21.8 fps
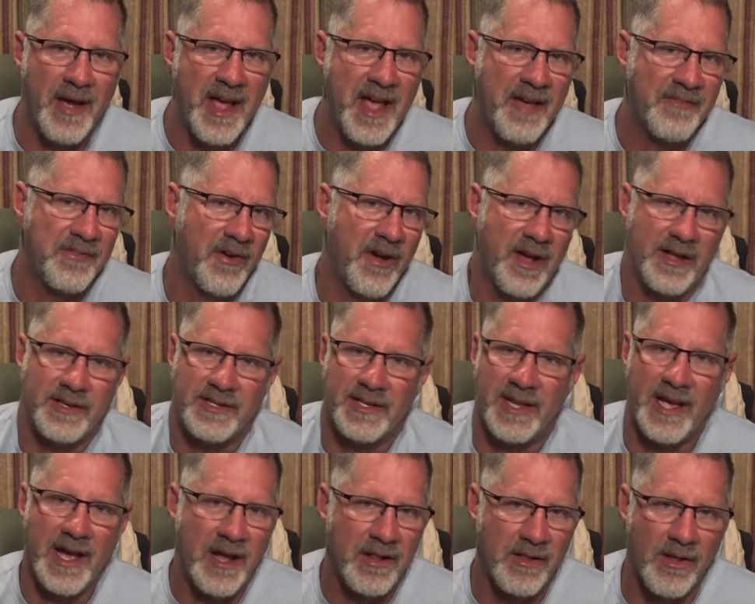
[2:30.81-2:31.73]
I have no
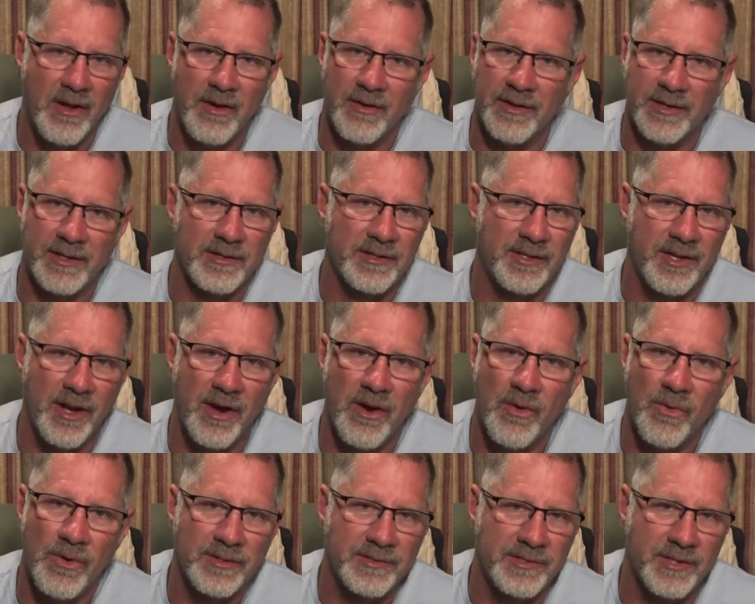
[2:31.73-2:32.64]
idea how long it'll
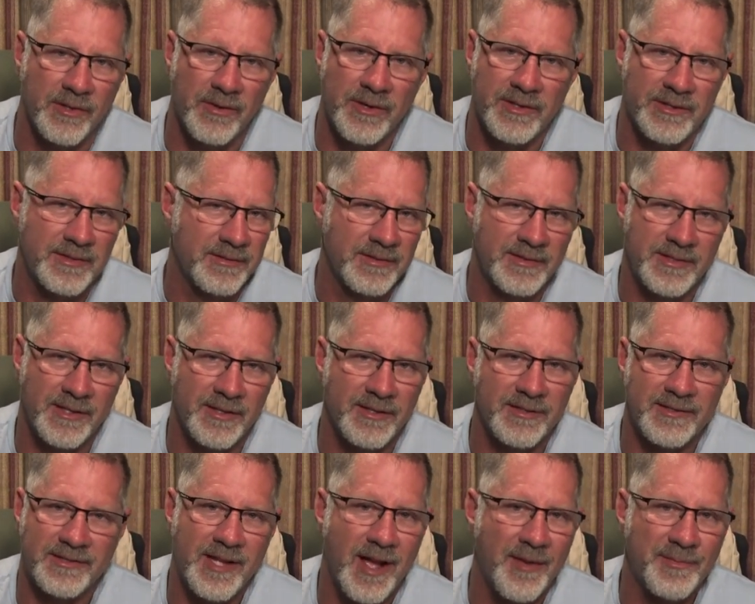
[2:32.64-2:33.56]
go. We'll do it until
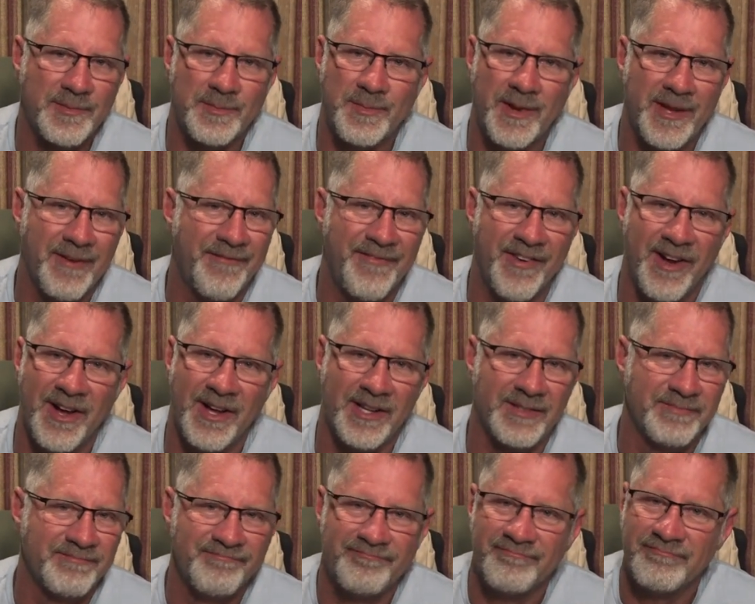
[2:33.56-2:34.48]
it stops being
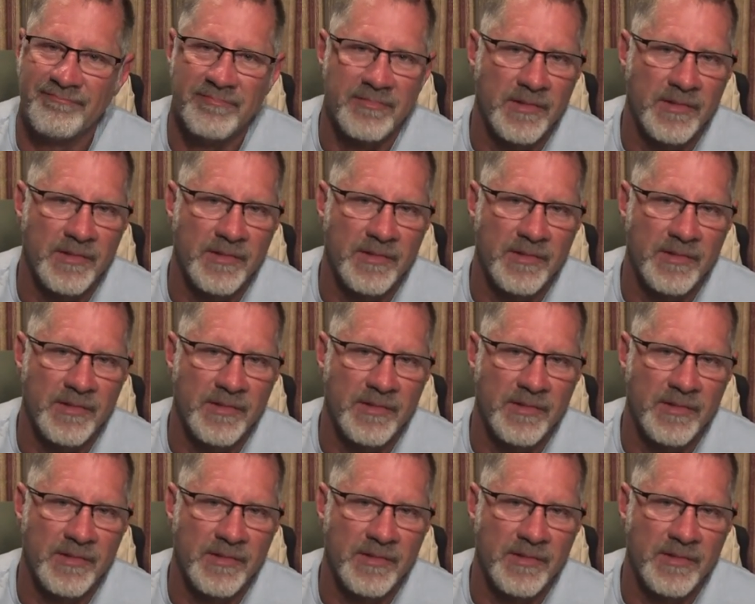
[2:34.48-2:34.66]
fun.